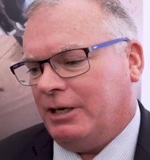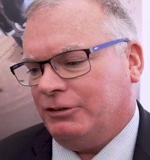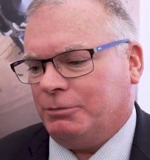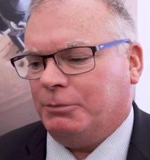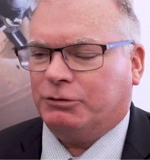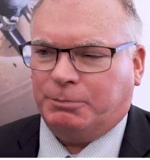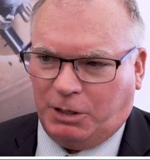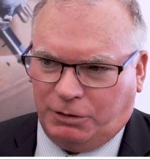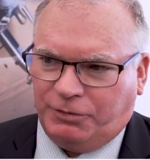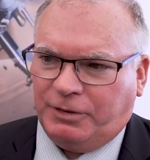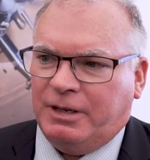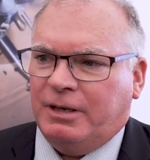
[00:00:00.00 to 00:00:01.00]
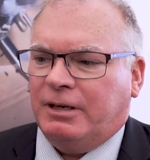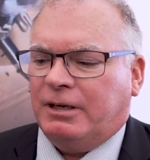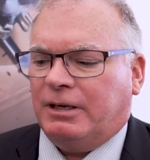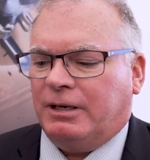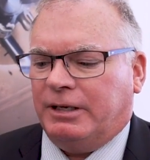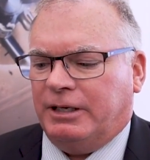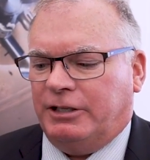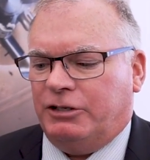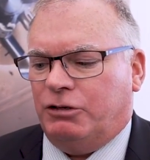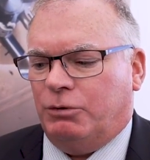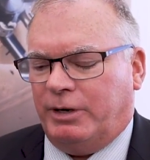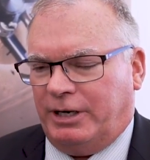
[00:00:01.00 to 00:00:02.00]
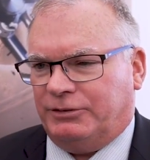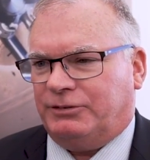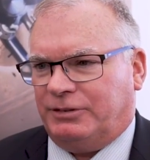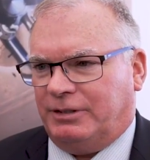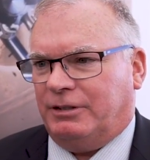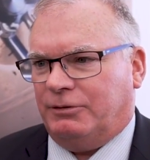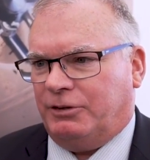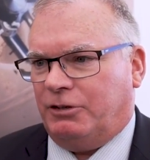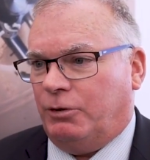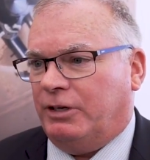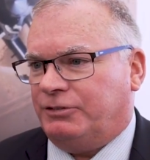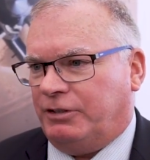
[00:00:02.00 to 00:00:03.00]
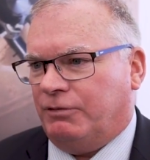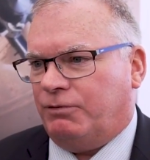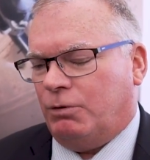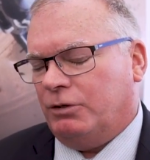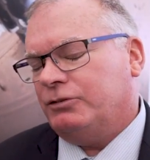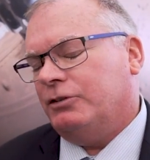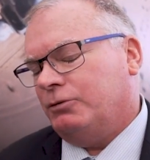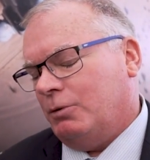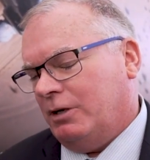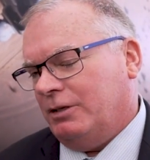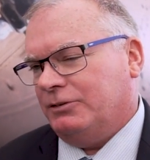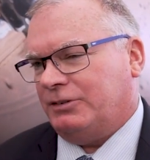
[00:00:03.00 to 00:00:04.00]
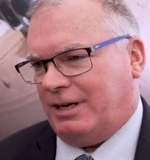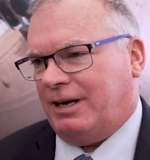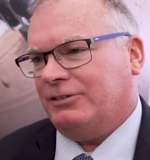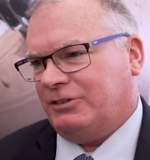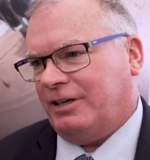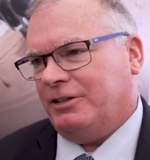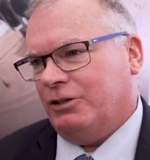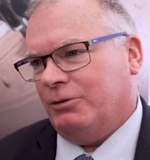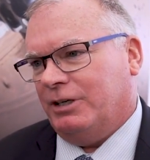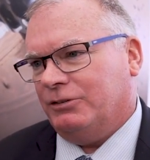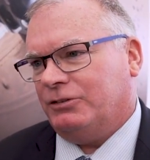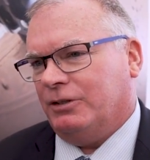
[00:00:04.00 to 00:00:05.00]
customers, both uh, in the U S, uh, with the U S Air Force, as well as outside the U S,